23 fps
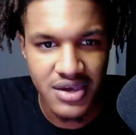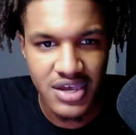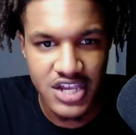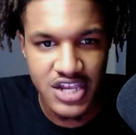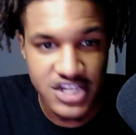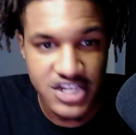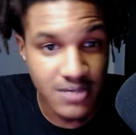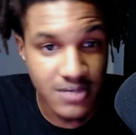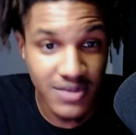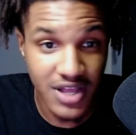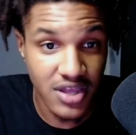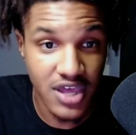
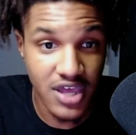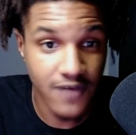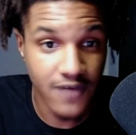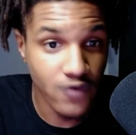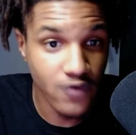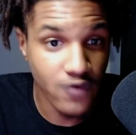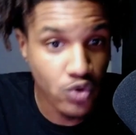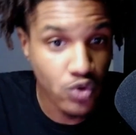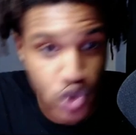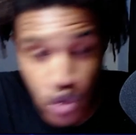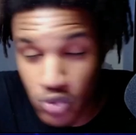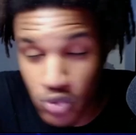Somebody give you
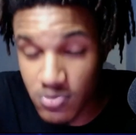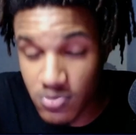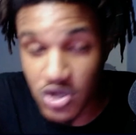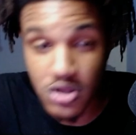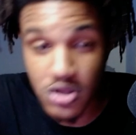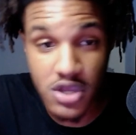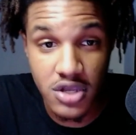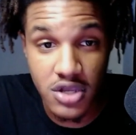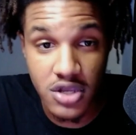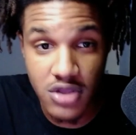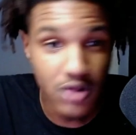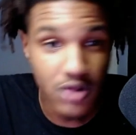$2
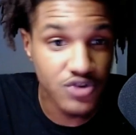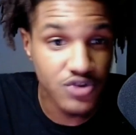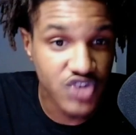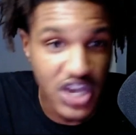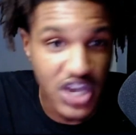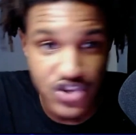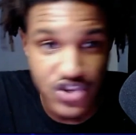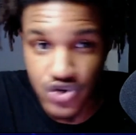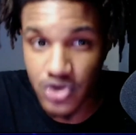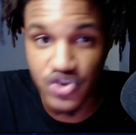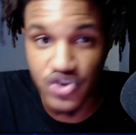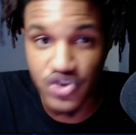million
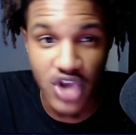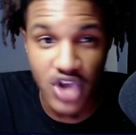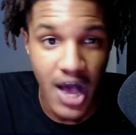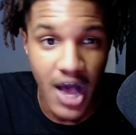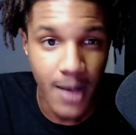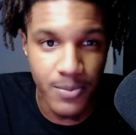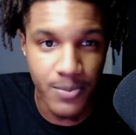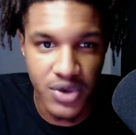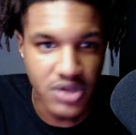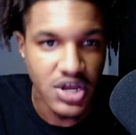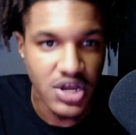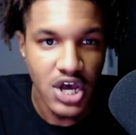at your
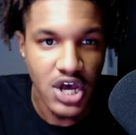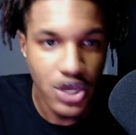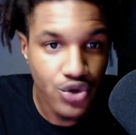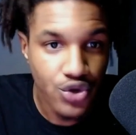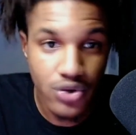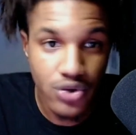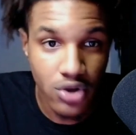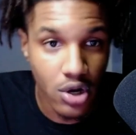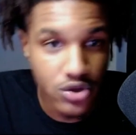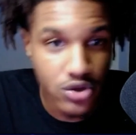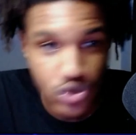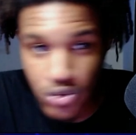job, and you
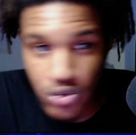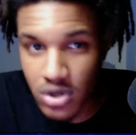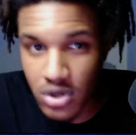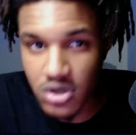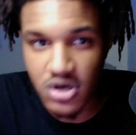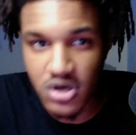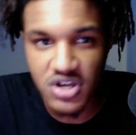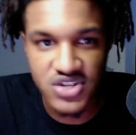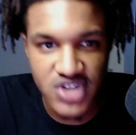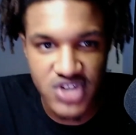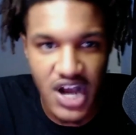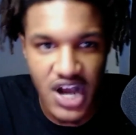don't do a
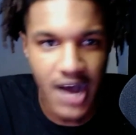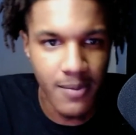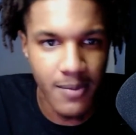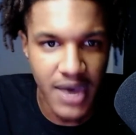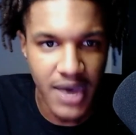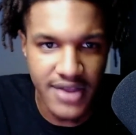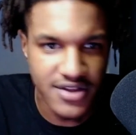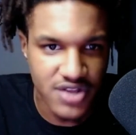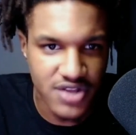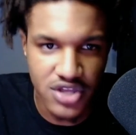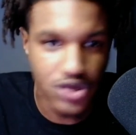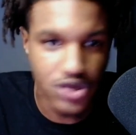good job
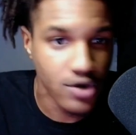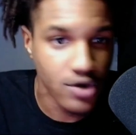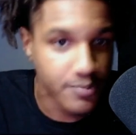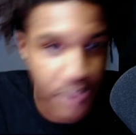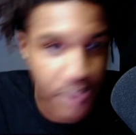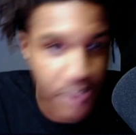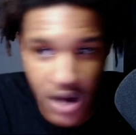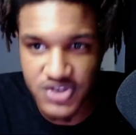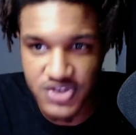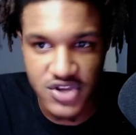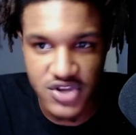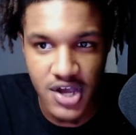at it, and your
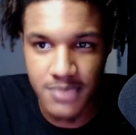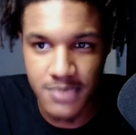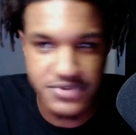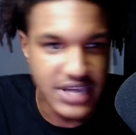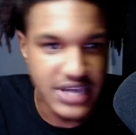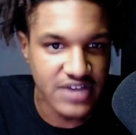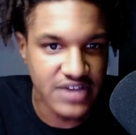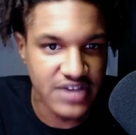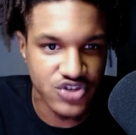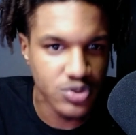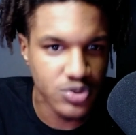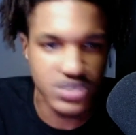boss comes
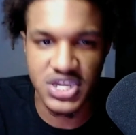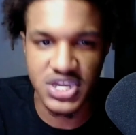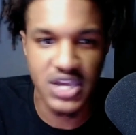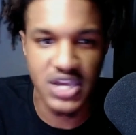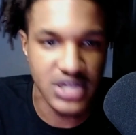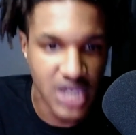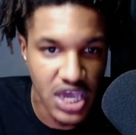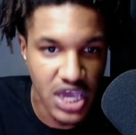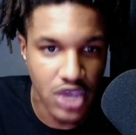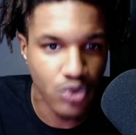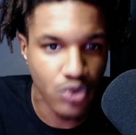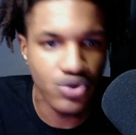at you and says,
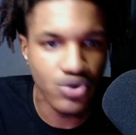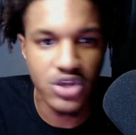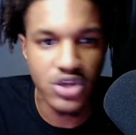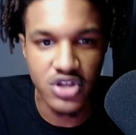hey, you need to